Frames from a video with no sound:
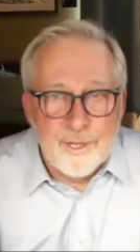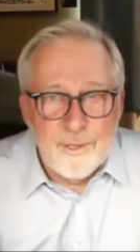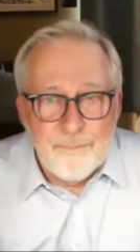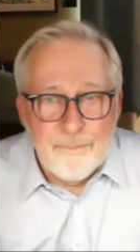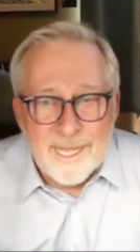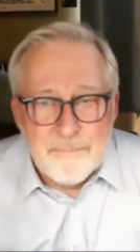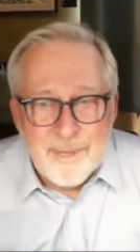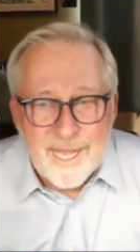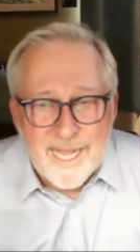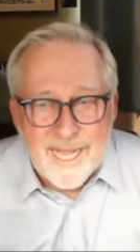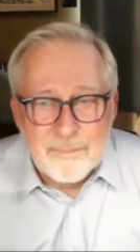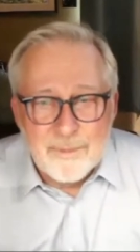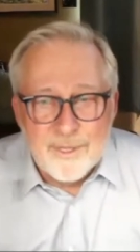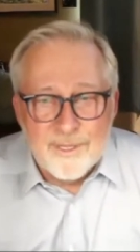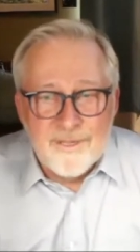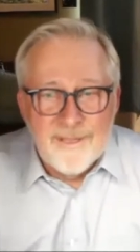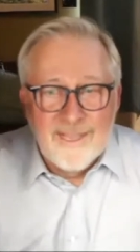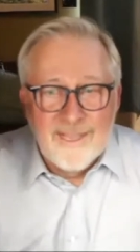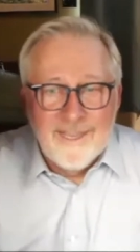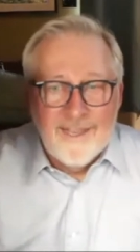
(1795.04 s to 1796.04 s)
My
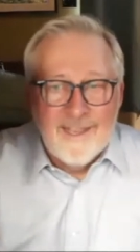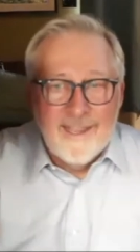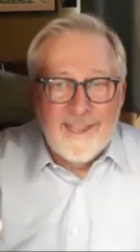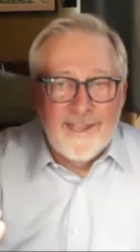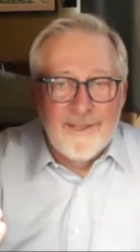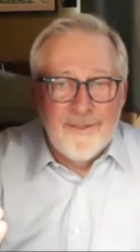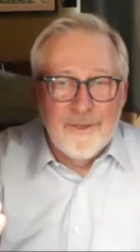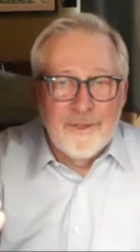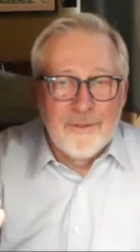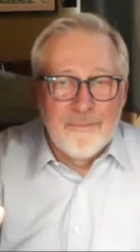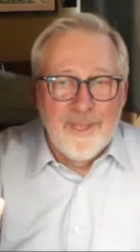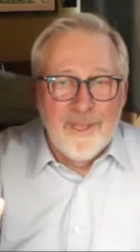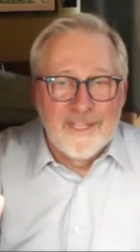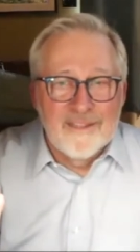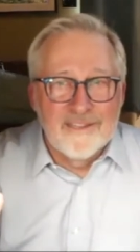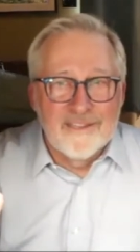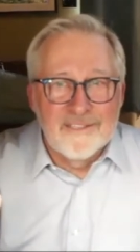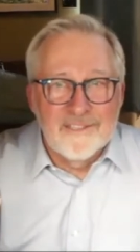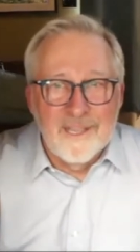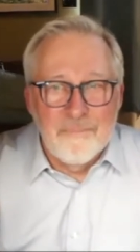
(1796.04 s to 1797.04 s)
Bible? And you could pick
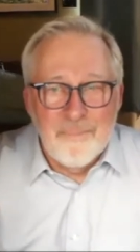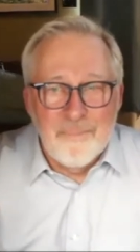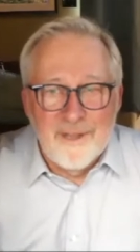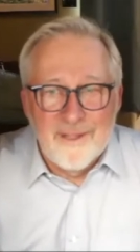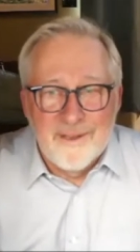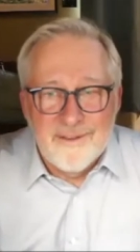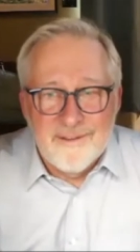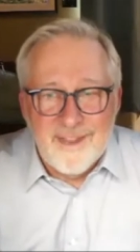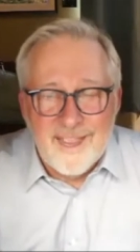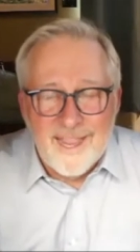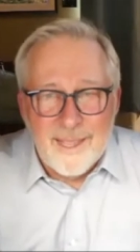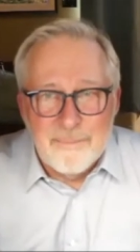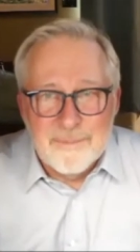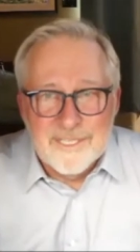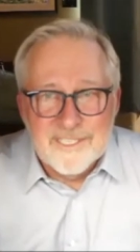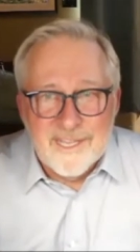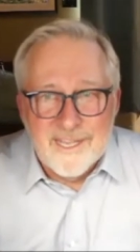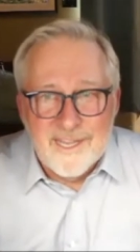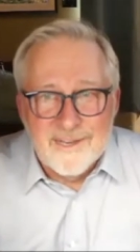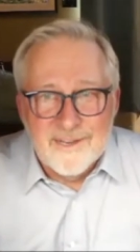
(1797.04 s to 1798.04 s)
this up on
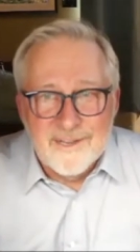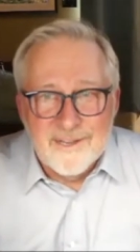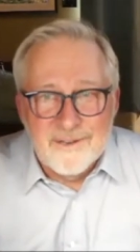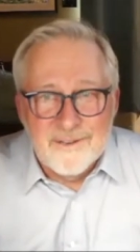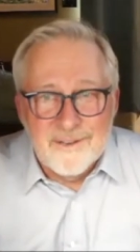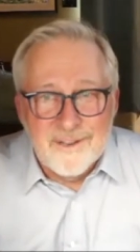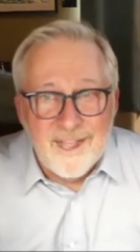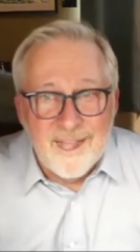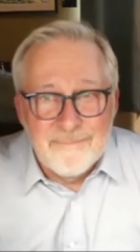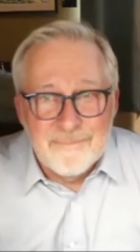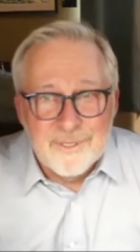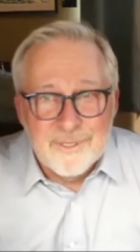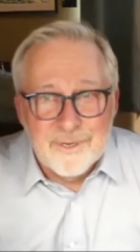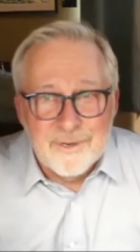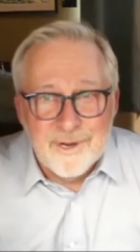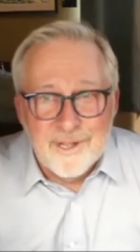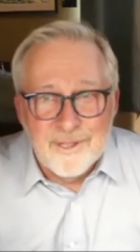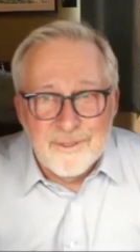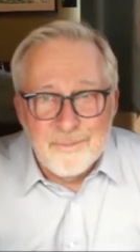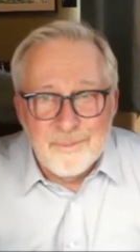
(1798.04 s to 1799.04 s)
Amazon and I'm
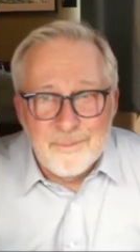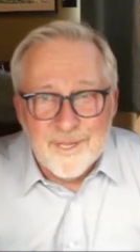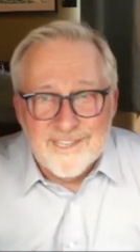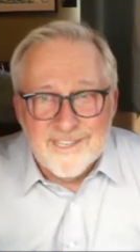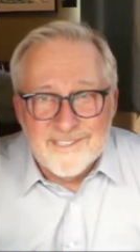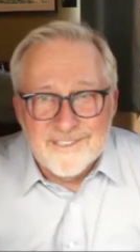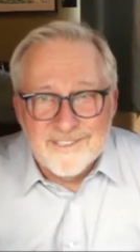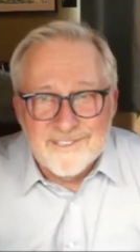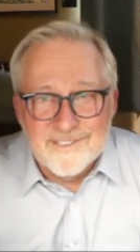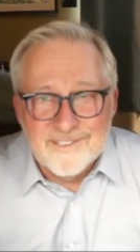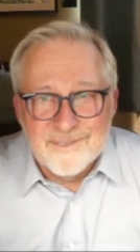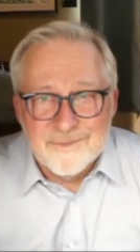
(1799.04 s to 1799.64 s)
sure other places as